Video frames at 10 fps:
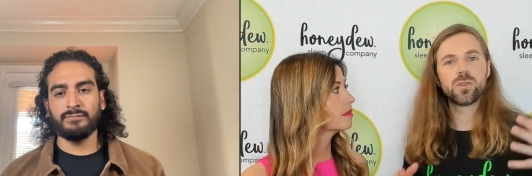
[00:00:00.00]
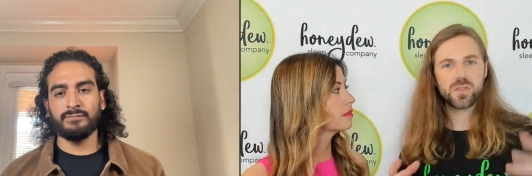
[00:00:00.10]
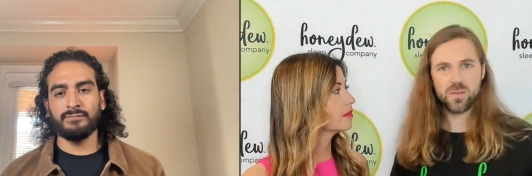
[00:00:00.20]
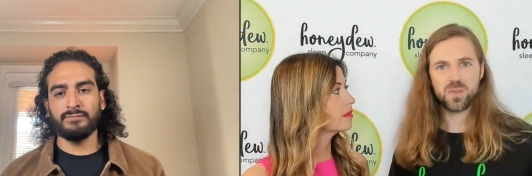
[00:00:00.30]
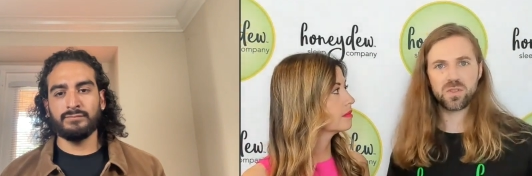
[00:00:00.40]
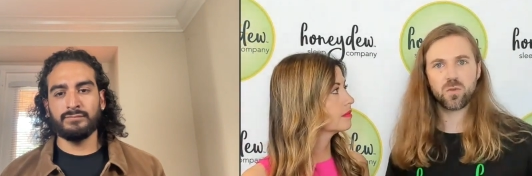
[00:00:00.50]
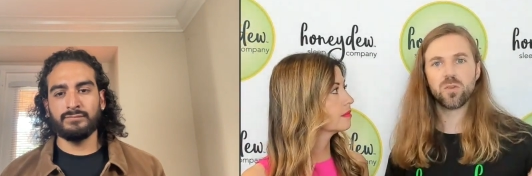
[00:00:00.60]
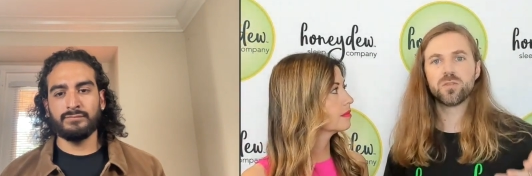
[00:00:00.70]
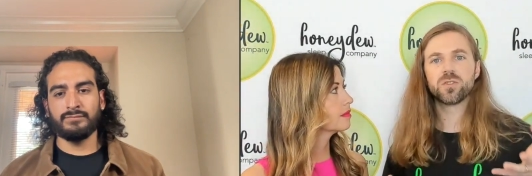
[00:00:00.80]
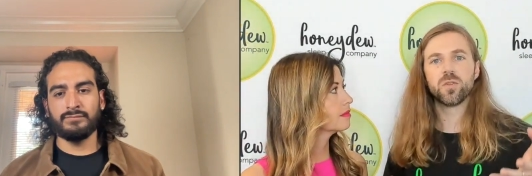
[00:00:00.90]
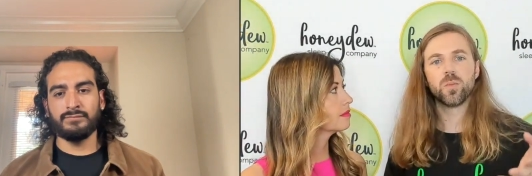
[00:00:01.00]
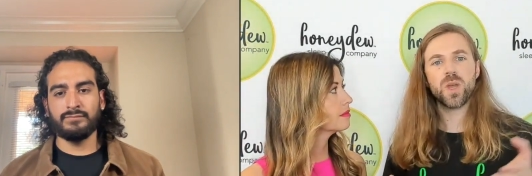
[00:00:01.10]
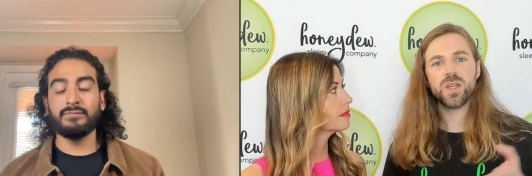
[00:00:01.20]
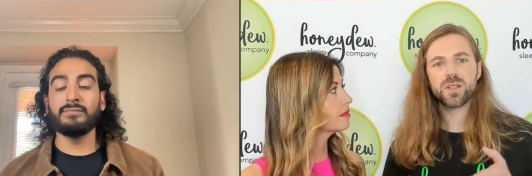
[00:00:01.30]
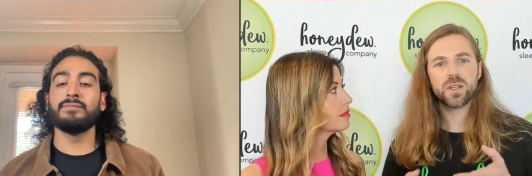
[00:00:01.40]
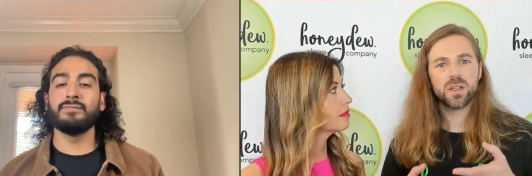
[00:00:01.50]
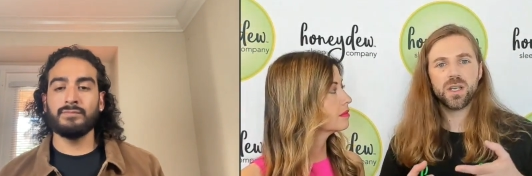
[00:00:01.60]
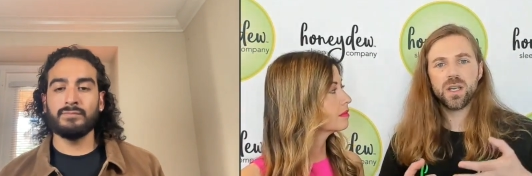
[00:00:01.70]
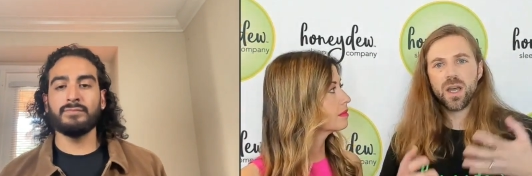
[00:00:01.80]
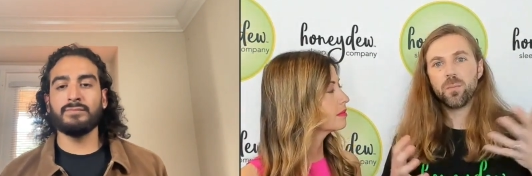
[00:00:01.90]
Speaker 1: sleep stores. So they're
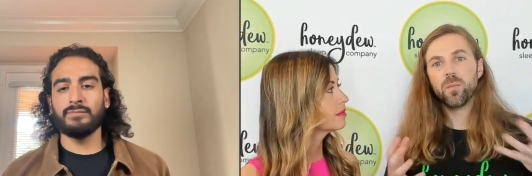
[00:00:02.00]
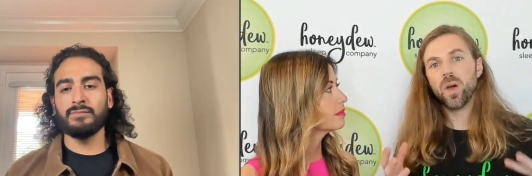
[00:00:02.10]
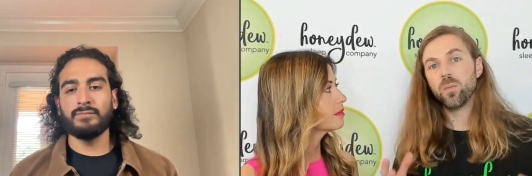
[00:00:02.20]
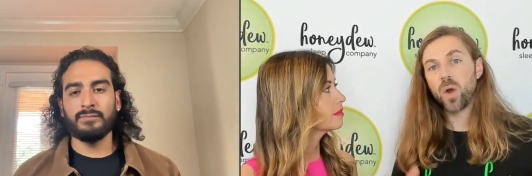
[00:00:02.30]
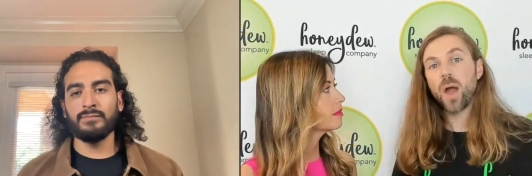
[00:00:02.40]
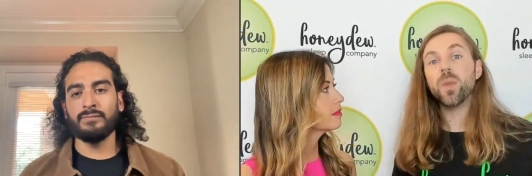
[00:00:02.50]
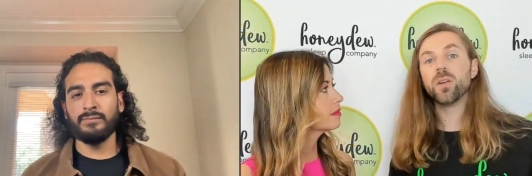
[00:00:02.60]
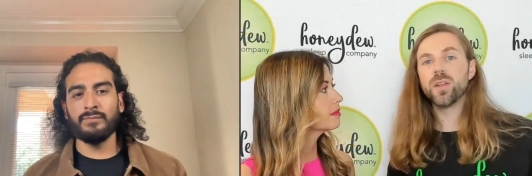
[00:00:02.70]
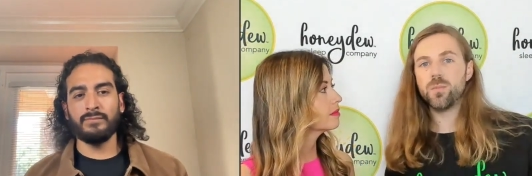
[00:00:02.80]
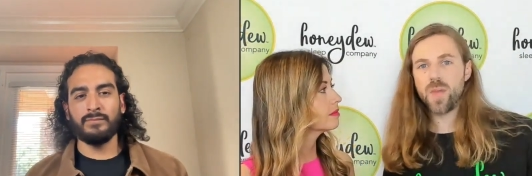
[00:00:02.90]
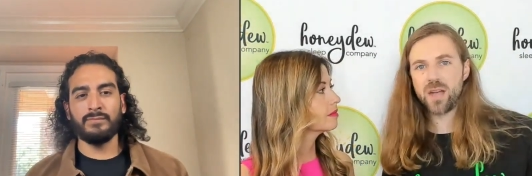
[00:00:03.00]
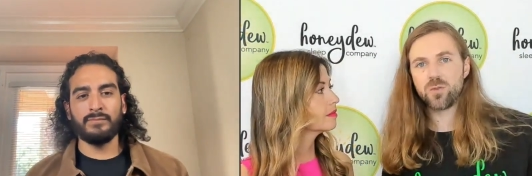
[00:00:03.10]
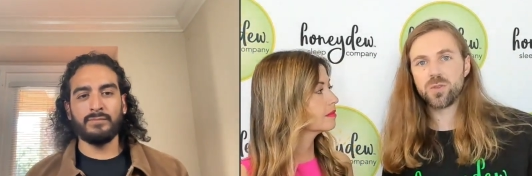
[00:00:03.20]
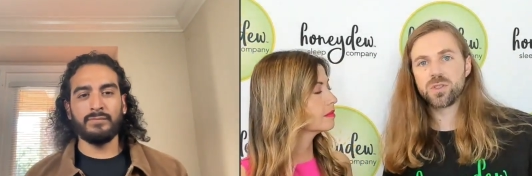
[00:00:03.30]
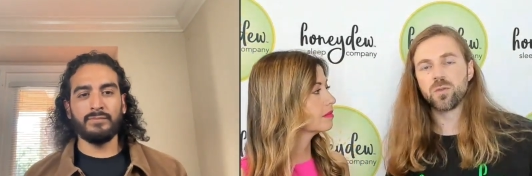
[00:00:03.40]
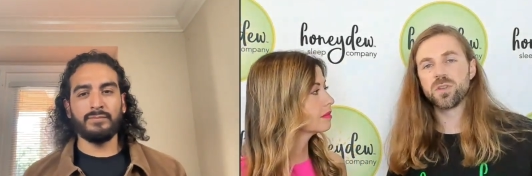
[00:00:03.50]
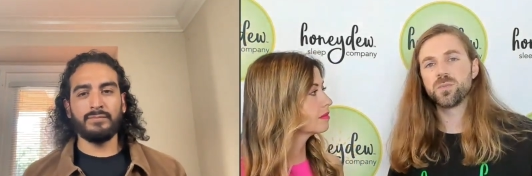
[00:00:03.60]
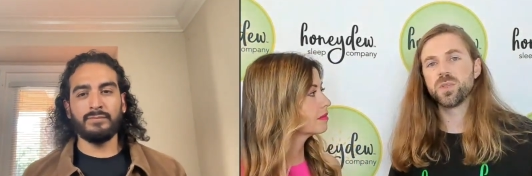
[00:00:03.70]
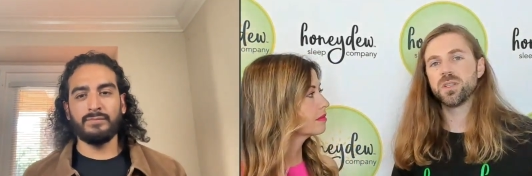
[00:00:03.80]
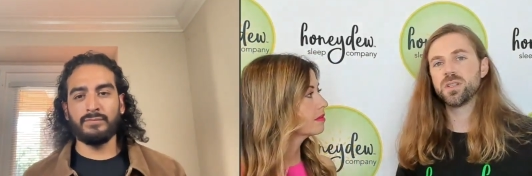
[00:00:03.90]
basically uh, primarily mattress
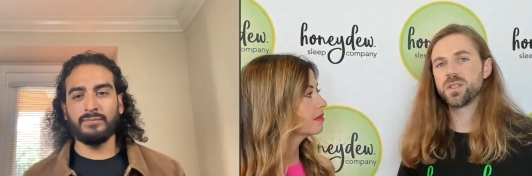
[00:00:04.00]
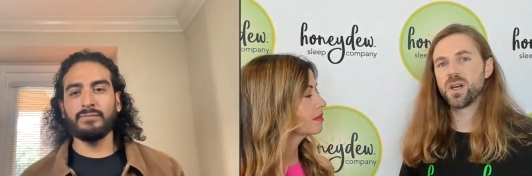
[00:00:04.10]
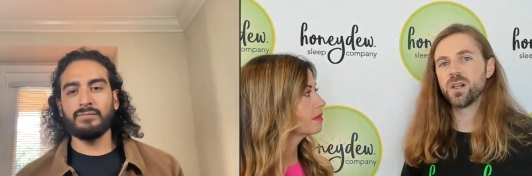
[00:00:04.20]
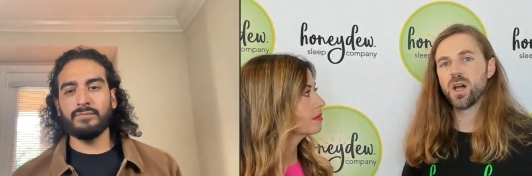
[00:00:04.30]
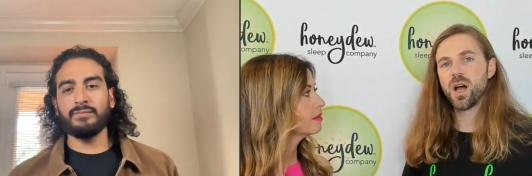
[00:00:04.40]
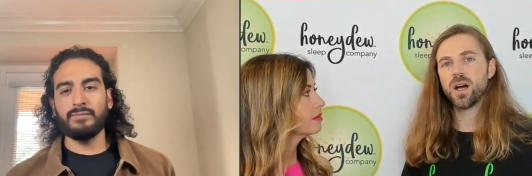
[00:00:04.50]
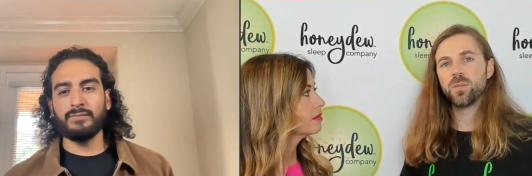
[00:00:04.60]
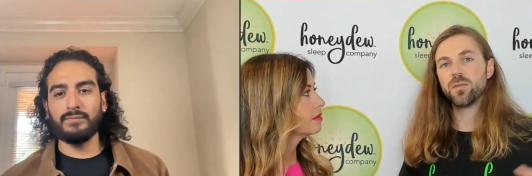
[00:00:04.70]
stores, but they sell um, a